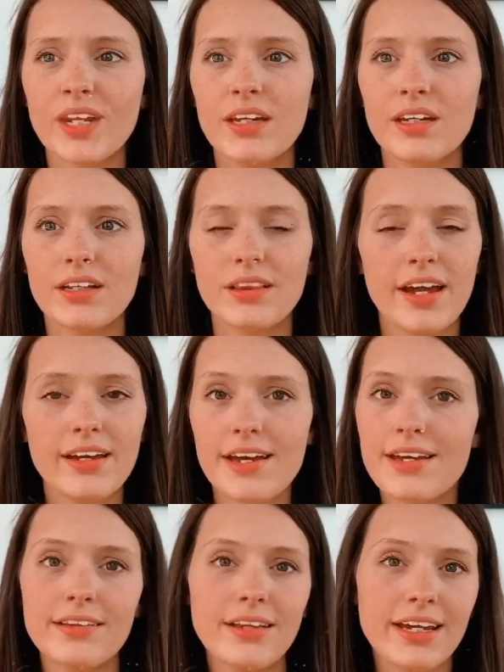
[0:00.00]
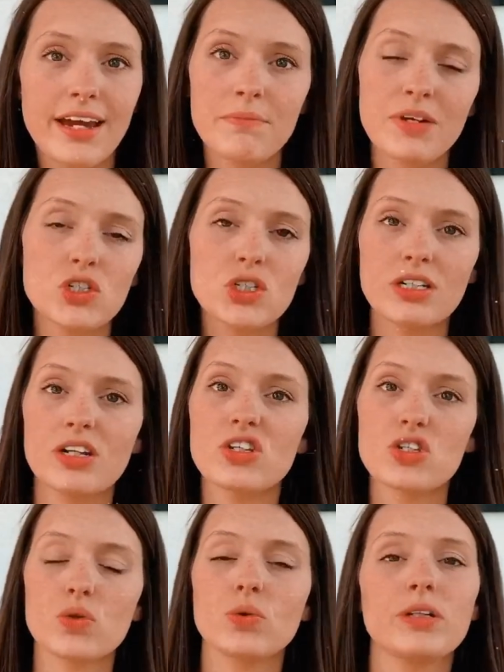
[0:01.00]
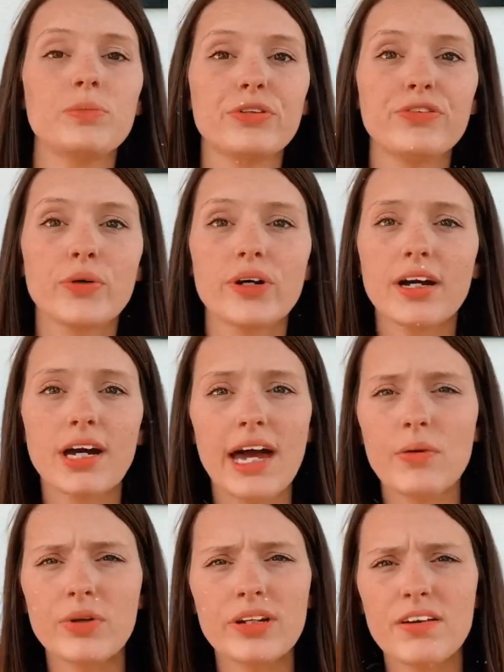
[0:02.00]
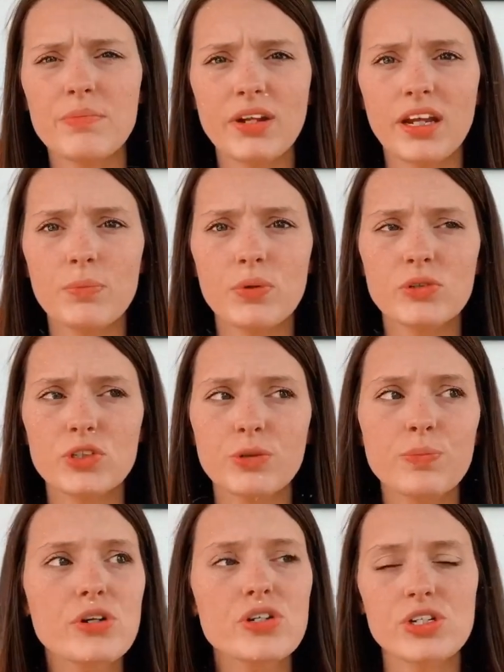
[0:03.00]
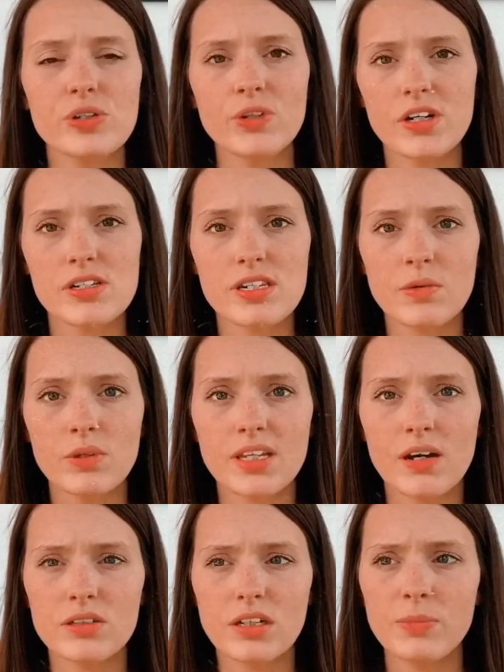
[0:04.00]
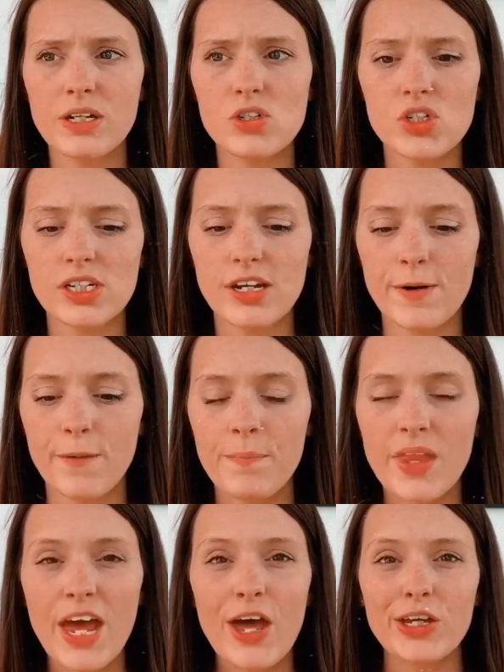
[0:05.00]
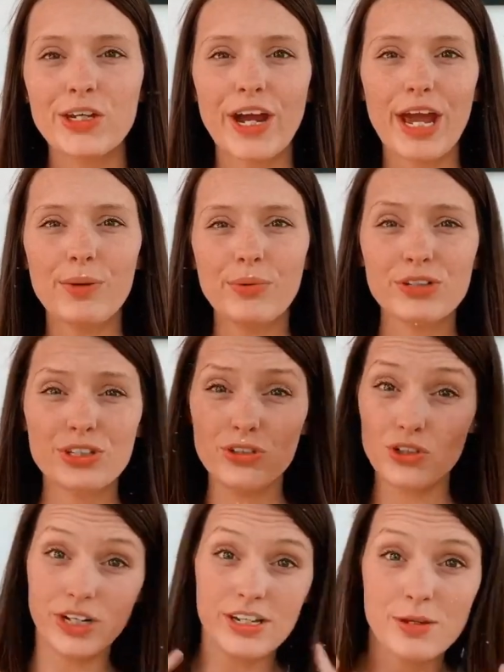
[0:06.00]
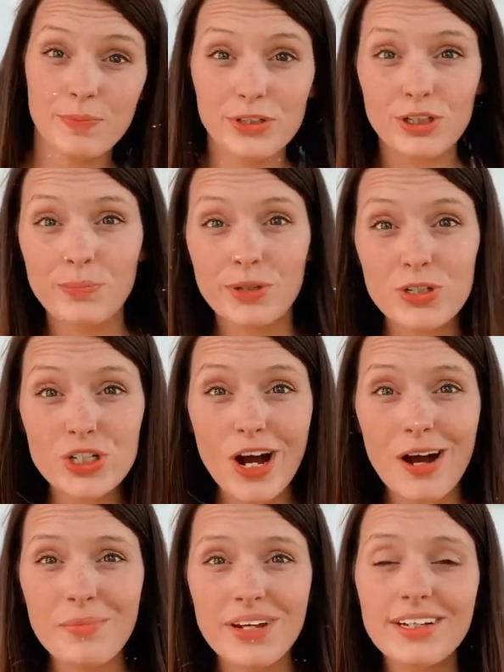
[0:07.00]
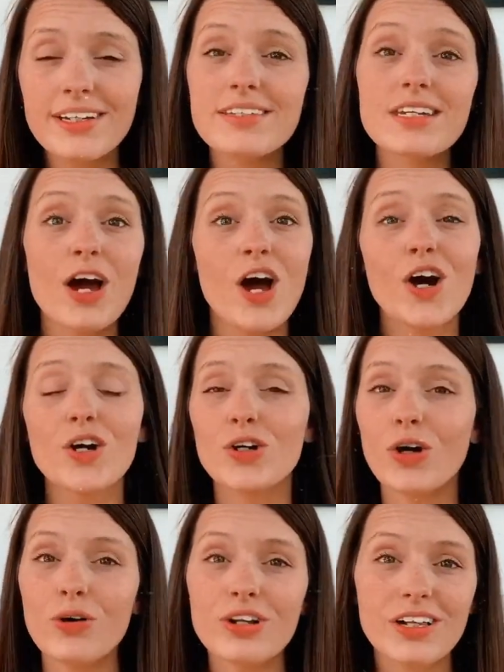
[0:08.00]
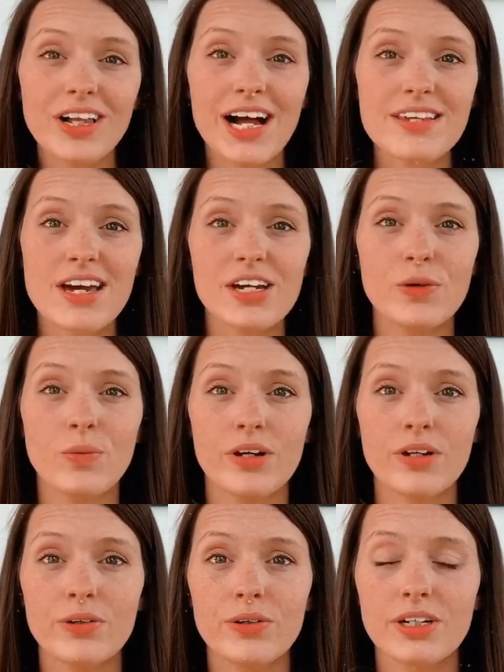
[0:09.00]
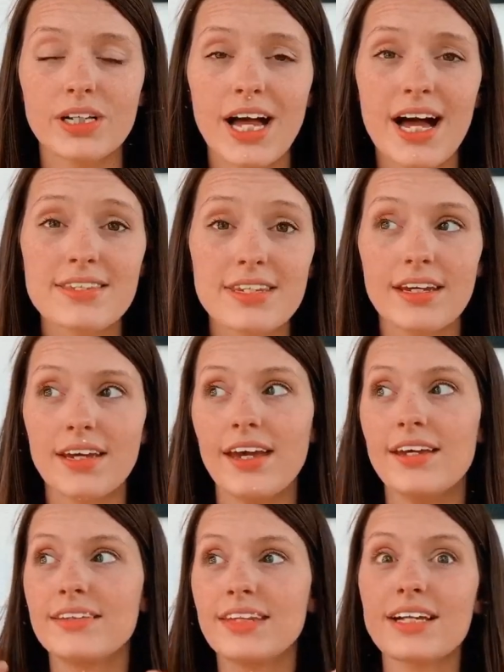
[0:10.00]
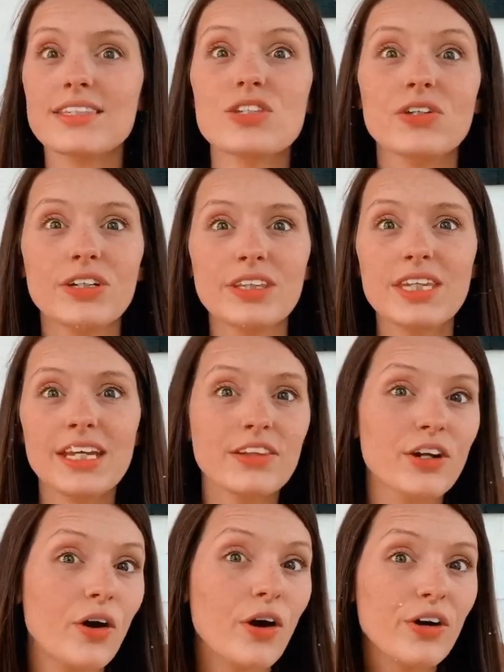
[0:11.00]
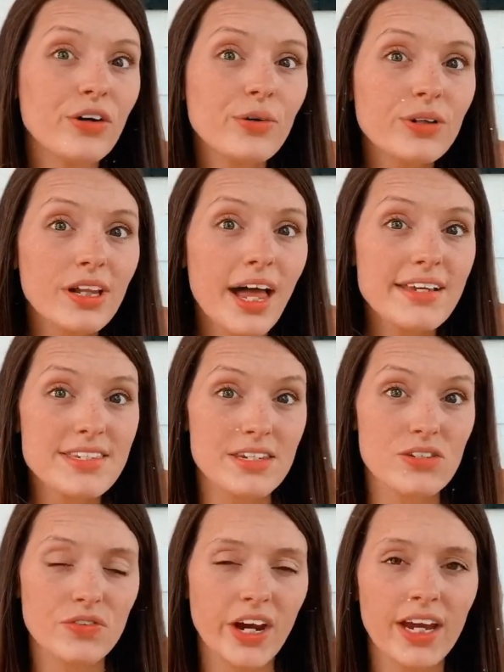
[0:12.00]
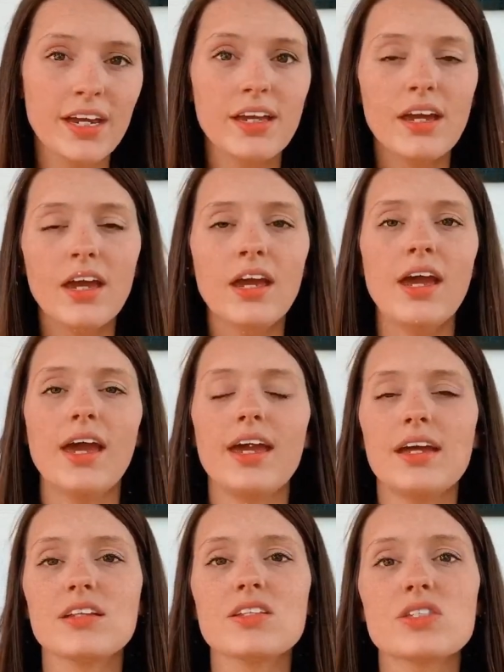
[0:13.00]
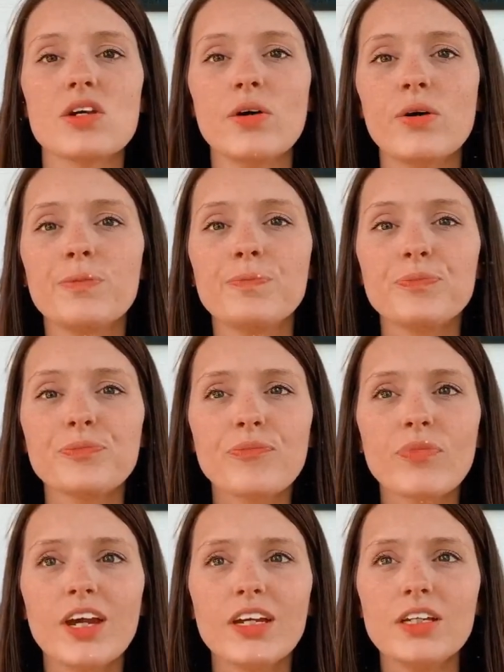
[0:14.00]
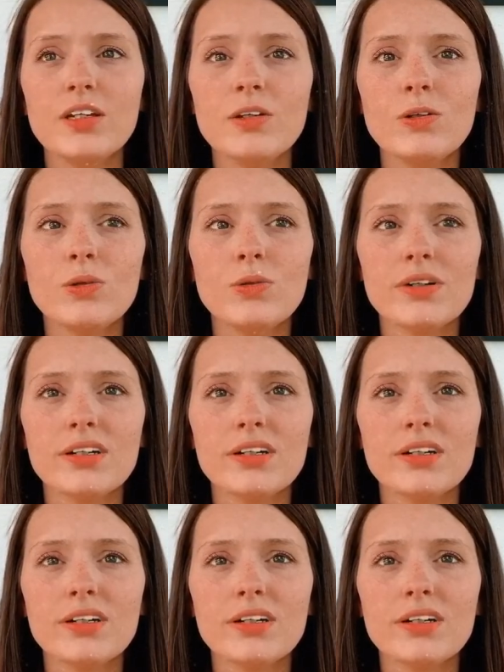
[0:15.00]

like I mentioned in the story before, I wouldn't have been able to pursue nursing without WGU. You're able to dress up in your pajamas, go to class how you want to go to class, and that's the good thing. There are no classes, right? And so you